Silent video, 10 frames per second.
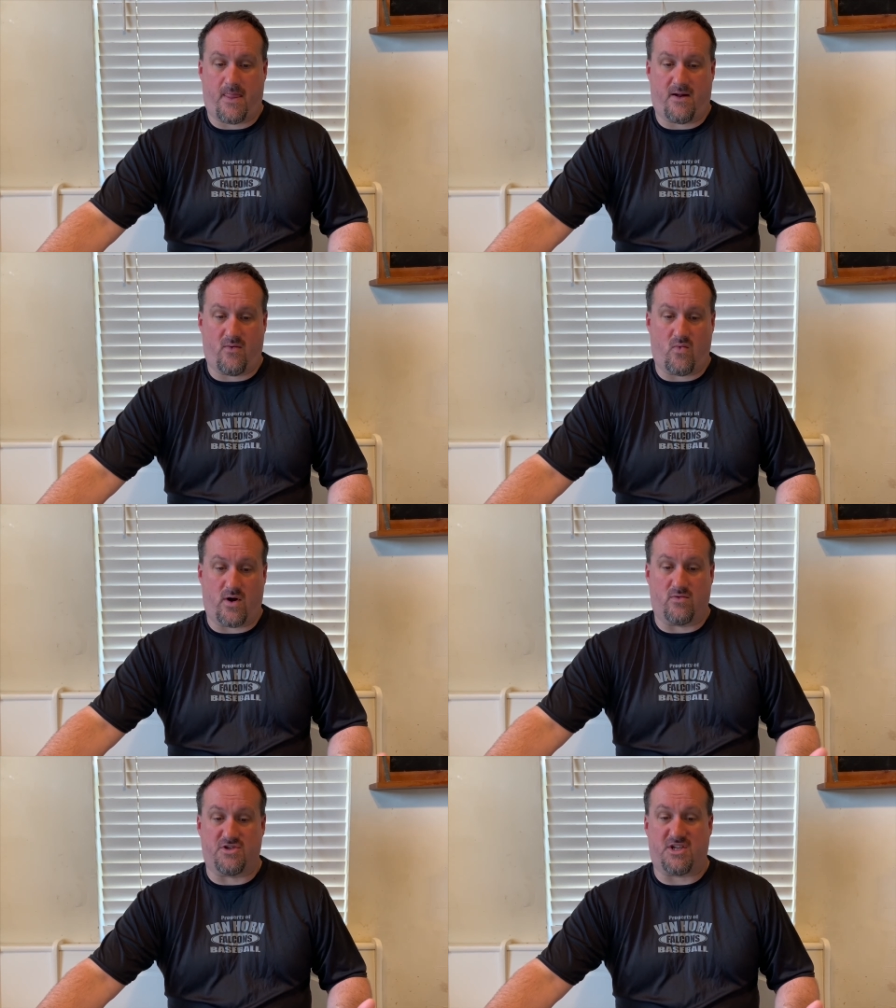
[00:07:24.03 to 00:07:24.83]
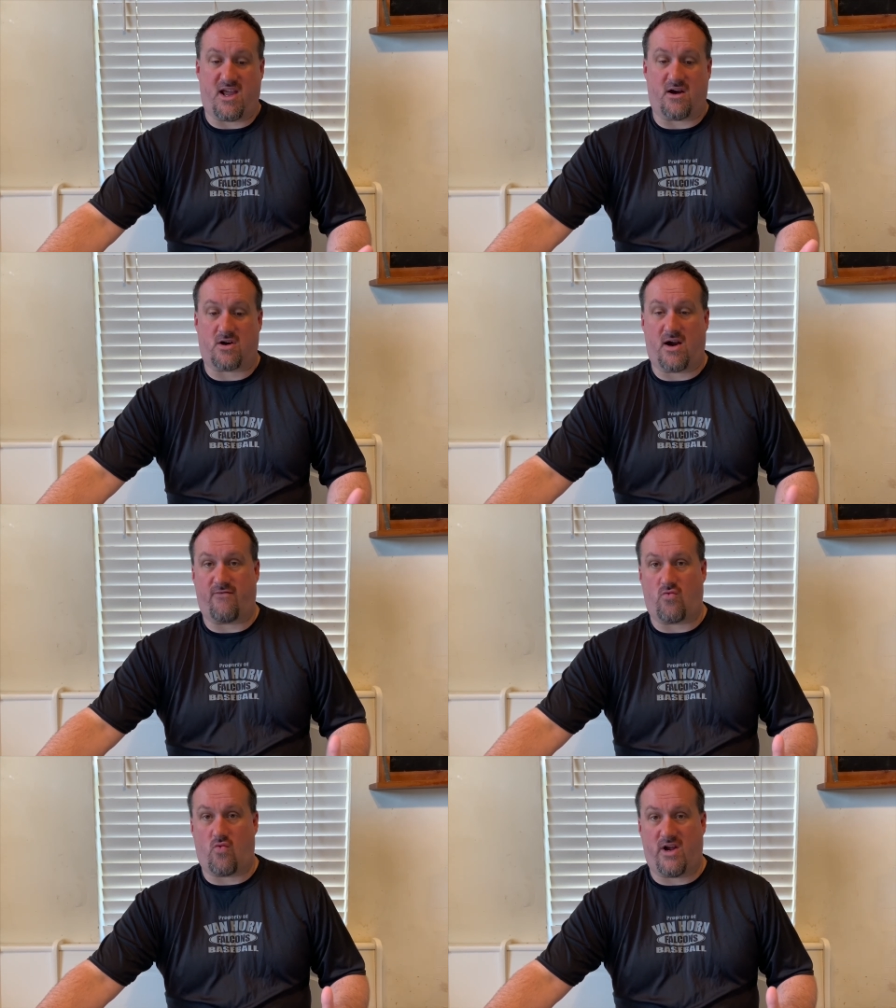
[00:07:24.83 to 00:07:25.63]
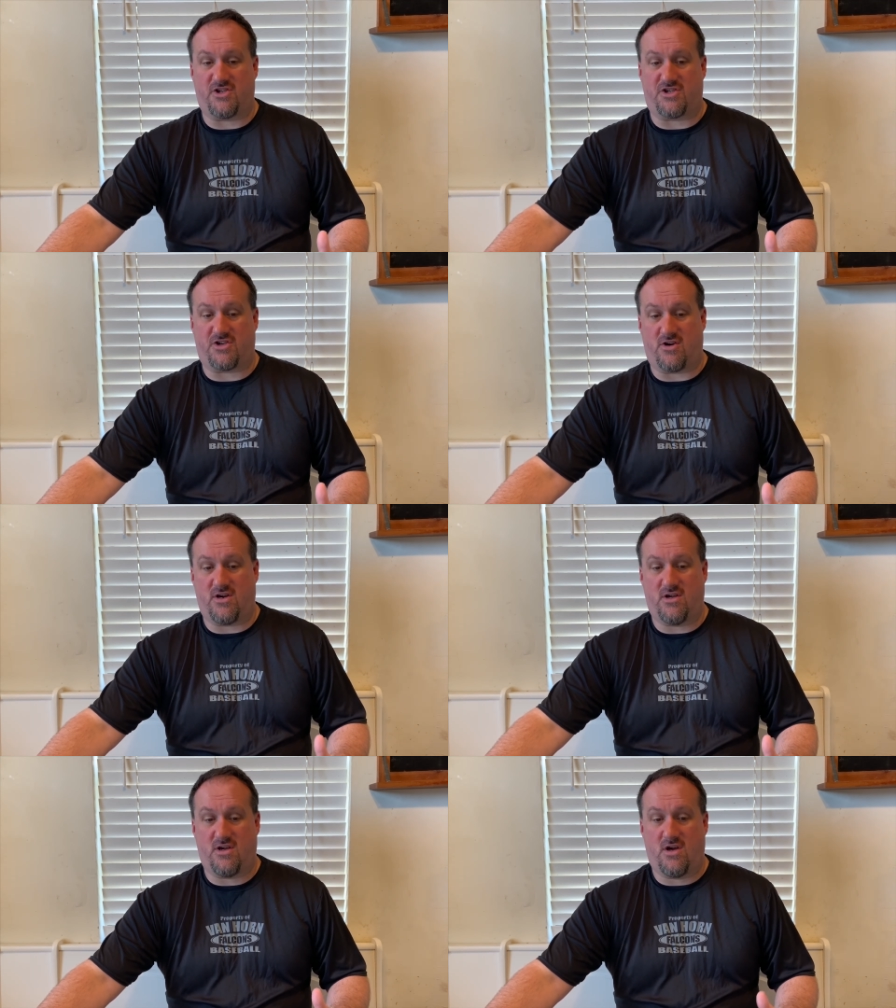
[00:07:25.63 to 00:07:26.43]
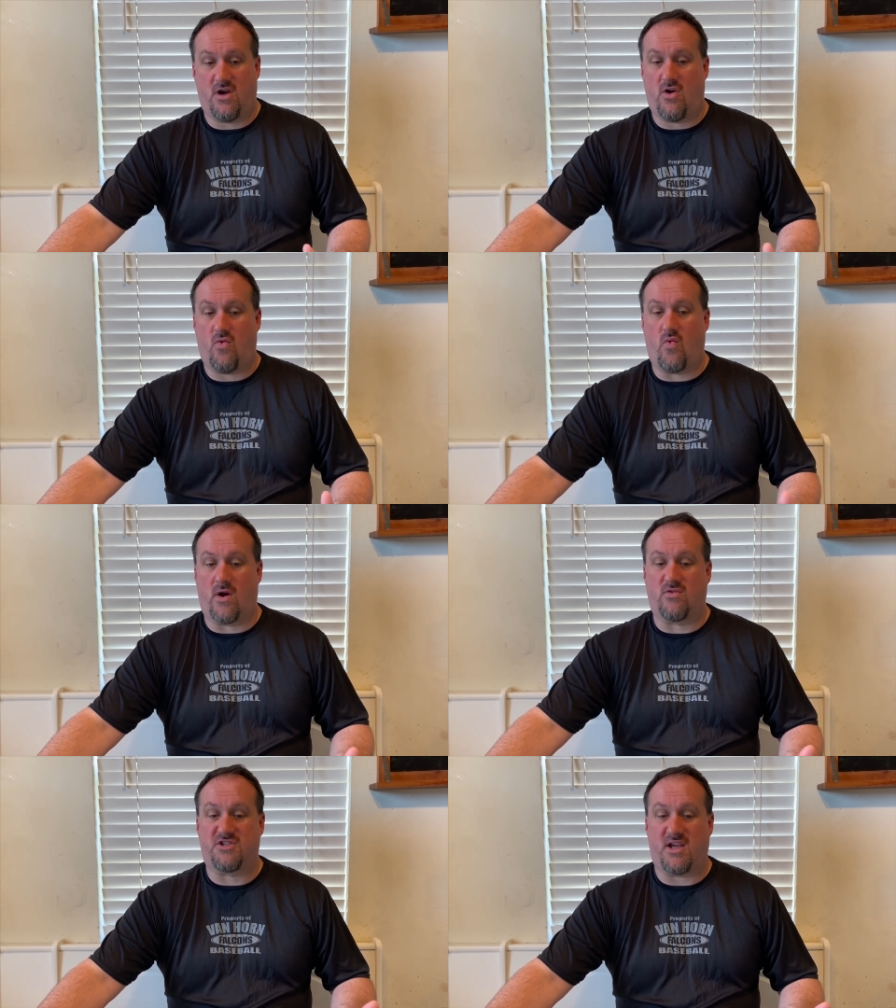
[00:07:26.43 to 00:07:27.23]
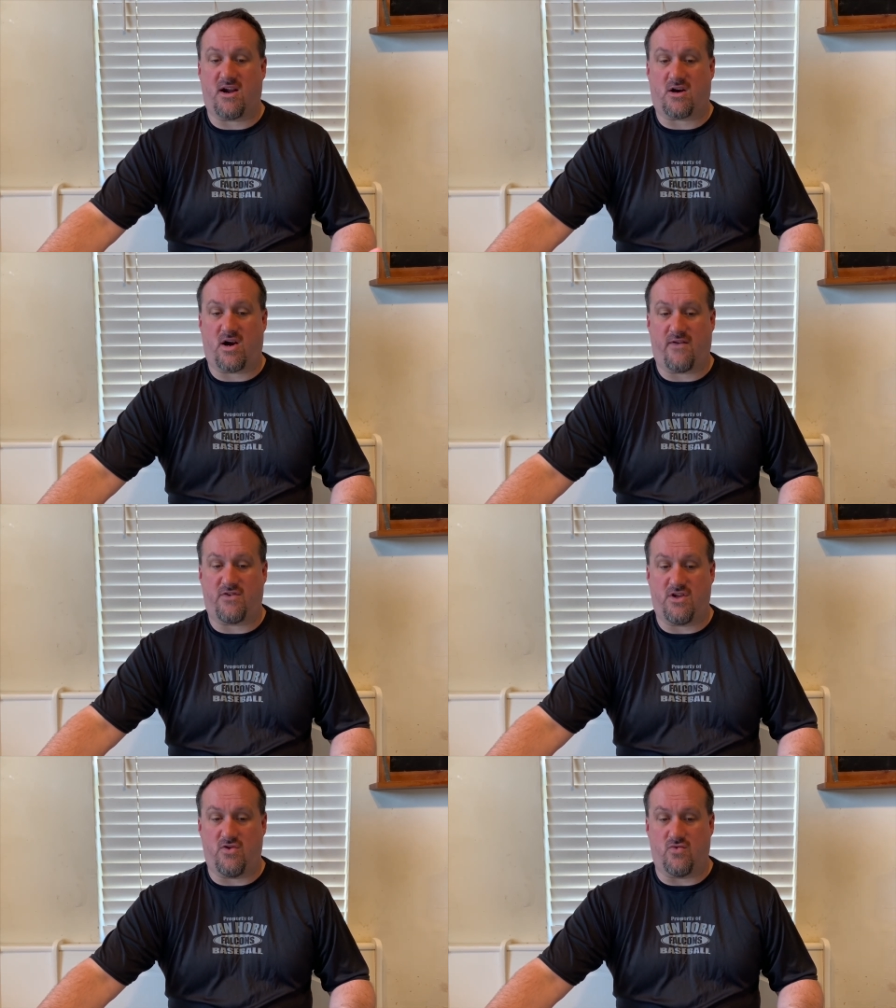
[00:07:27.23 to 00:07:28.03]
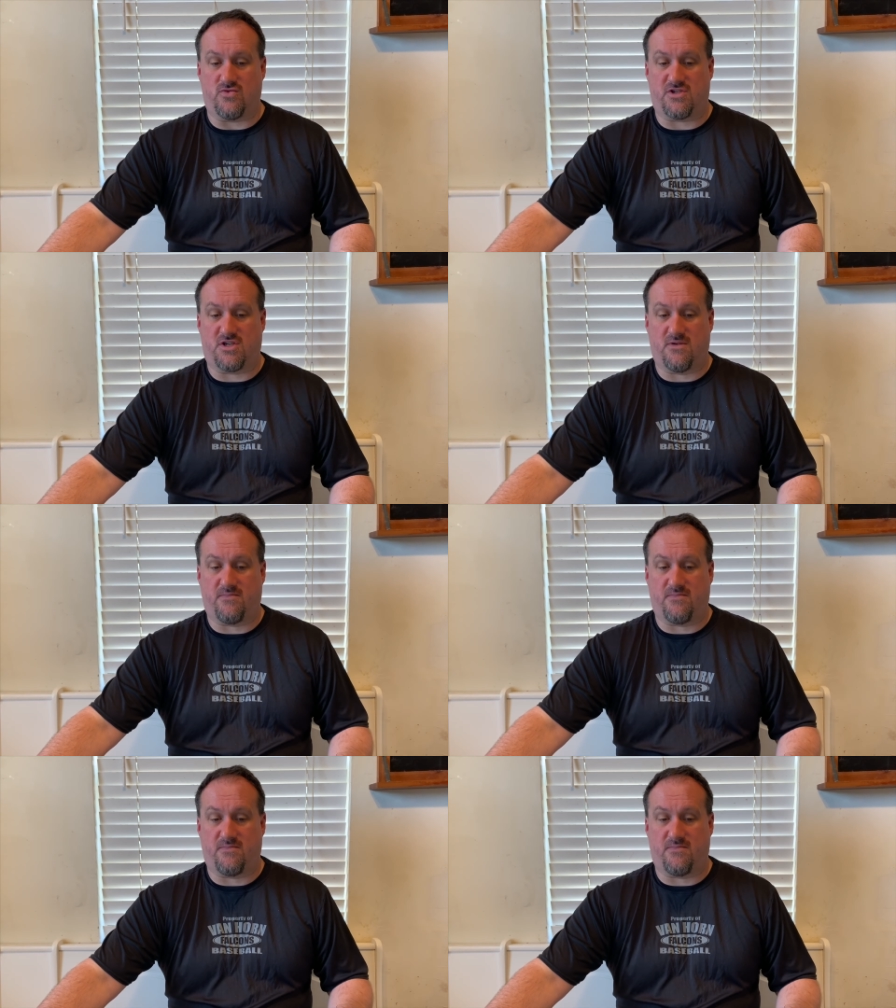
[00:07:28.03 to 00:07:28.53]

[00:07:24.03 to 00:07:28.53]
Where was the aircraft registered? Where was the aircraft used?